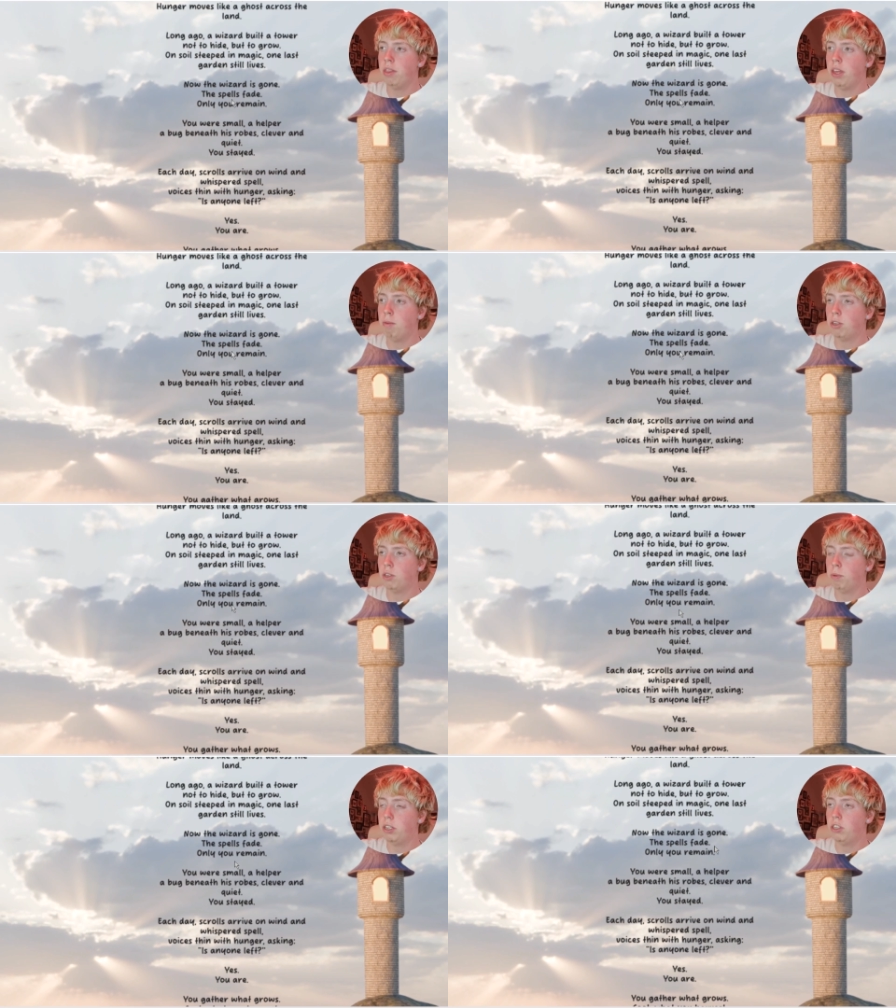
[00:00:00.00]
there was
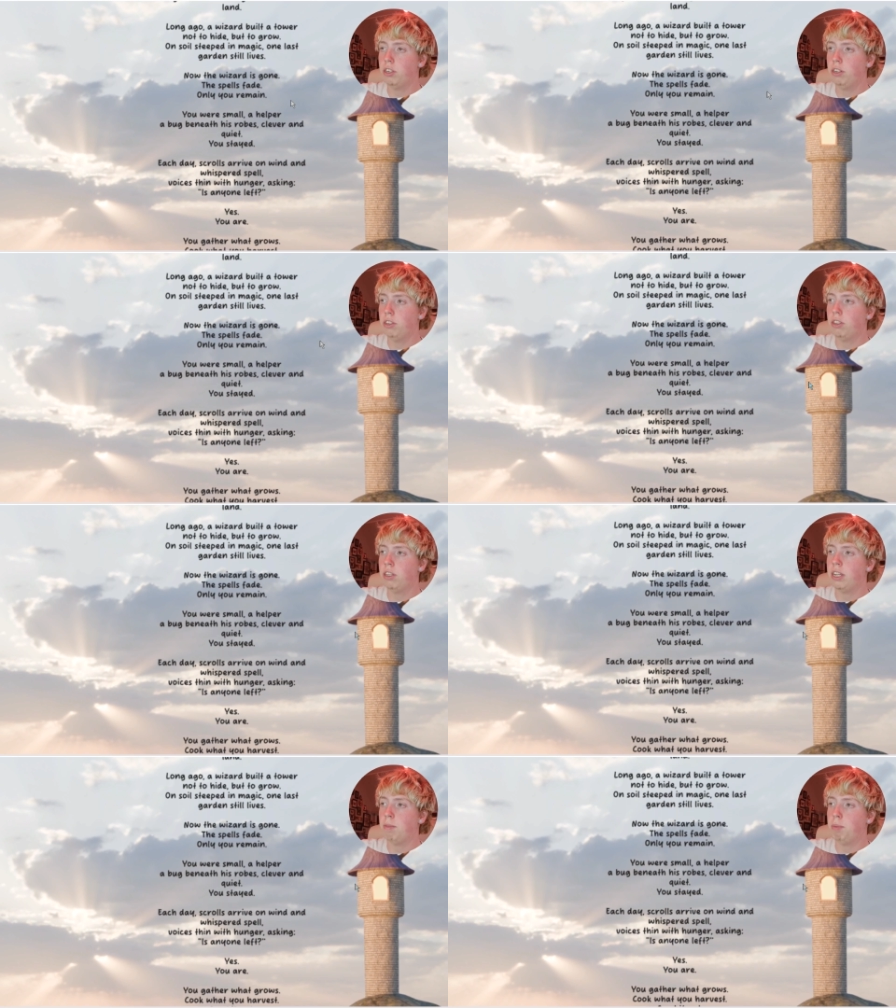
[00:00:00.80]
a wizard
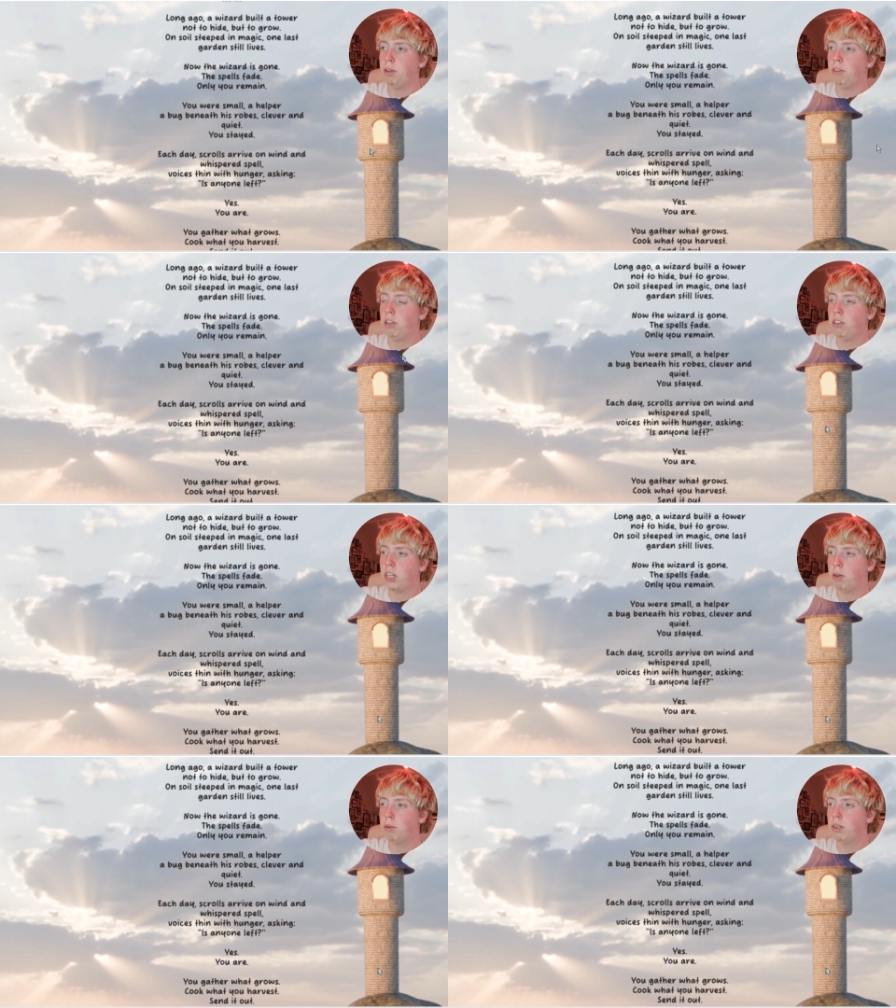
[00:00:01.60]
that built a
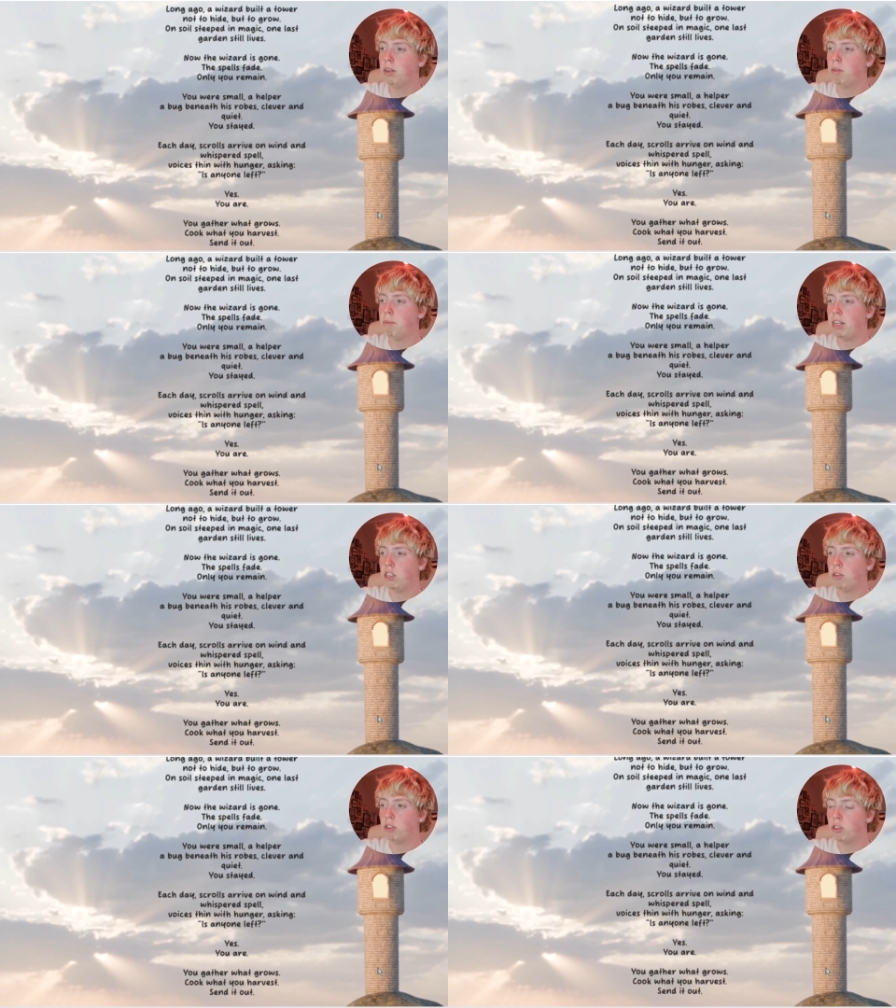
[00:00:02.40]
tower on
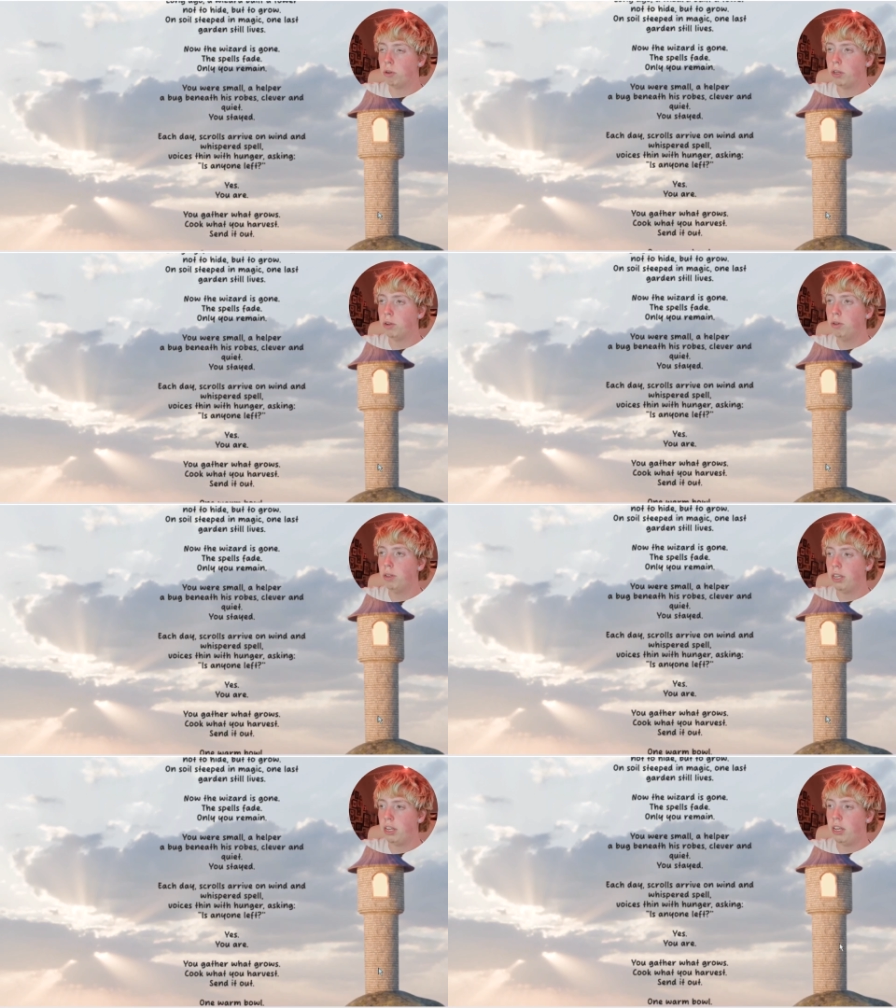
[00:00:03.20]
magical
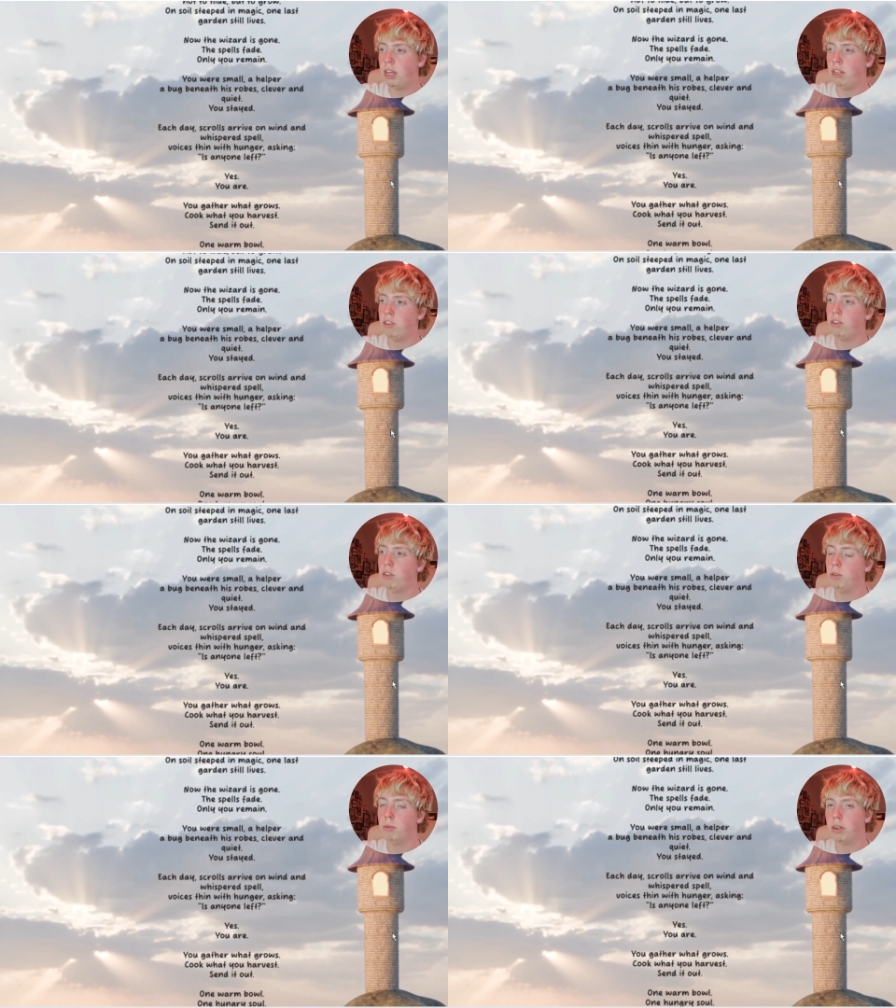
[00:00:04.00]
soil and
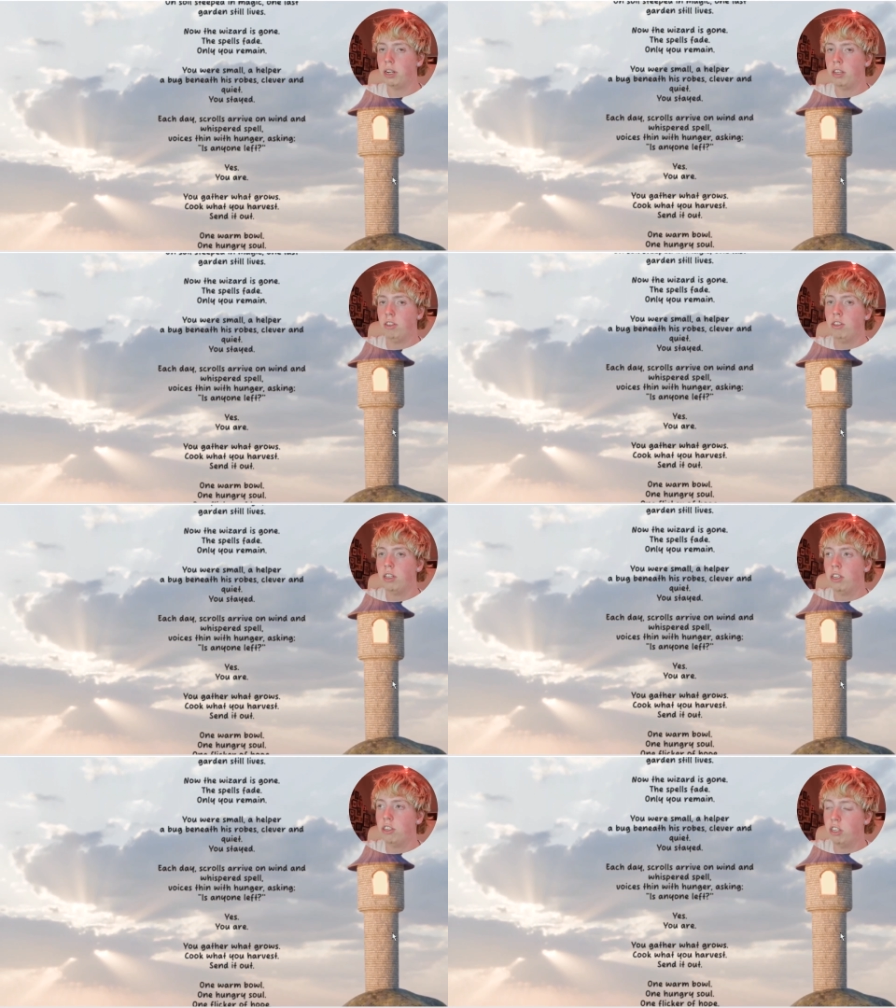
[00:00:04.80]
you were his
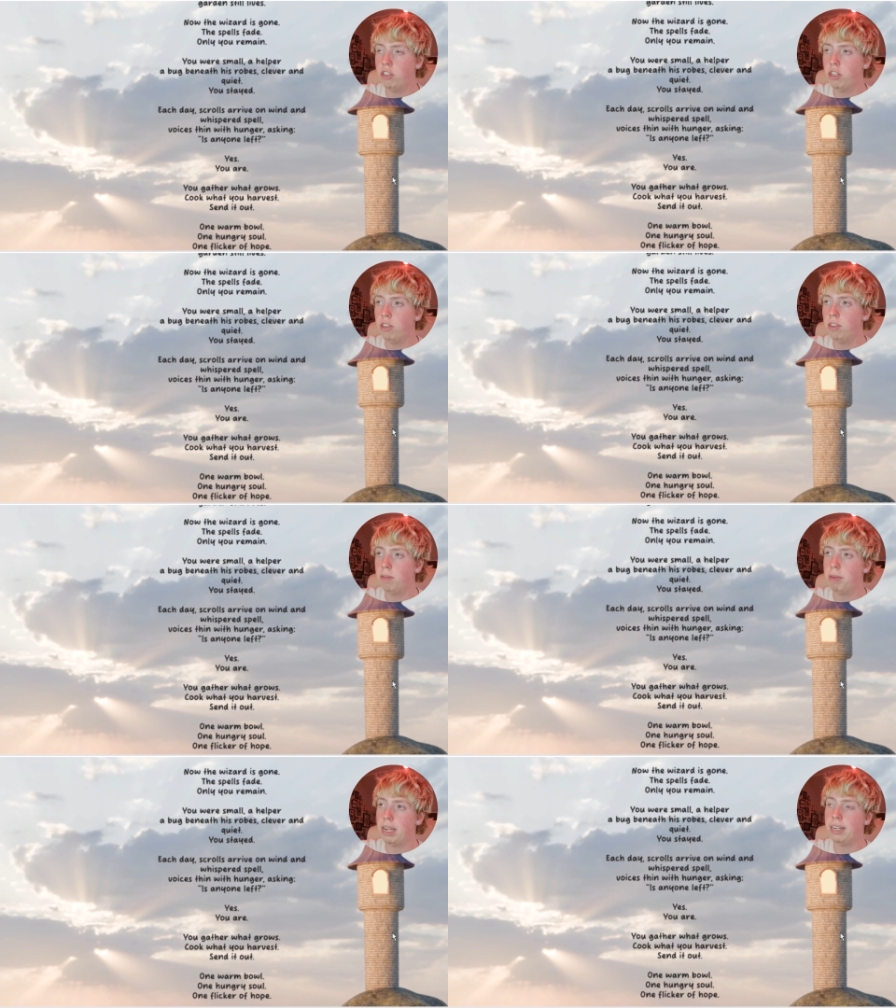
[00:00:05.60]
assistant
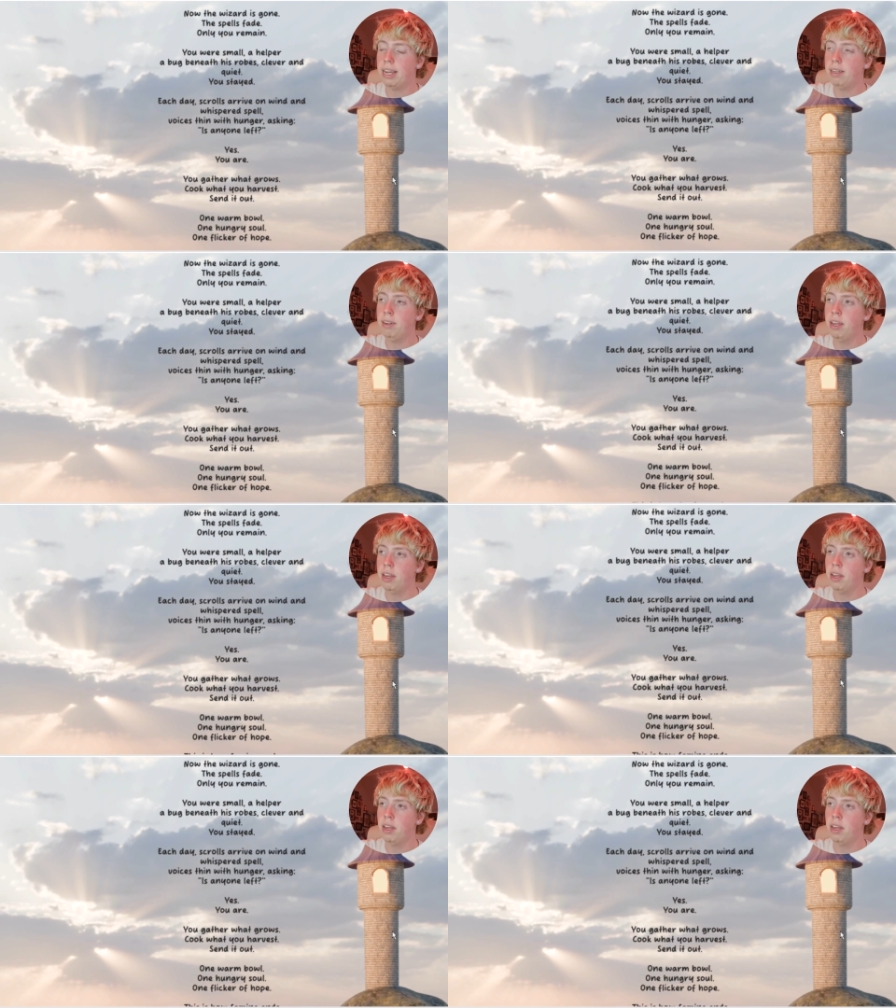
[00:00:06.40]
back then.